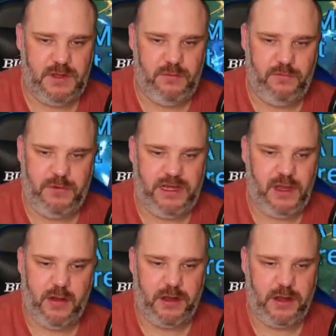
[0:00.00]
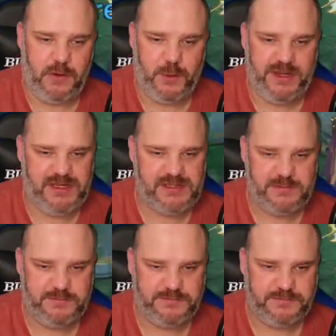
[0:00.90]
You really can't go wrong with this.
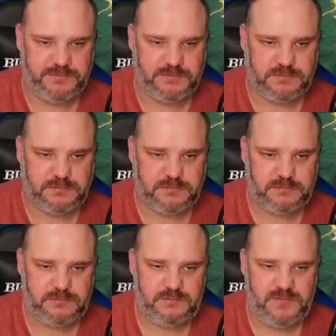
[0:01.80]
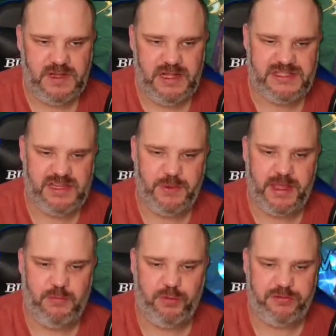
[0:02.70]
As you see, we
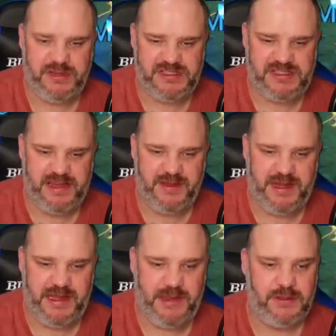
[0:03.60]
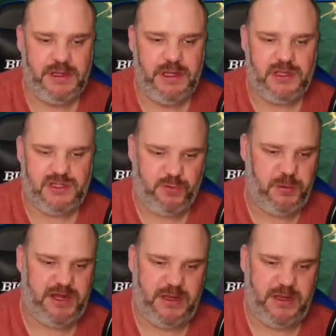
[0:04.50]
get more freezes out there now, so you'll probably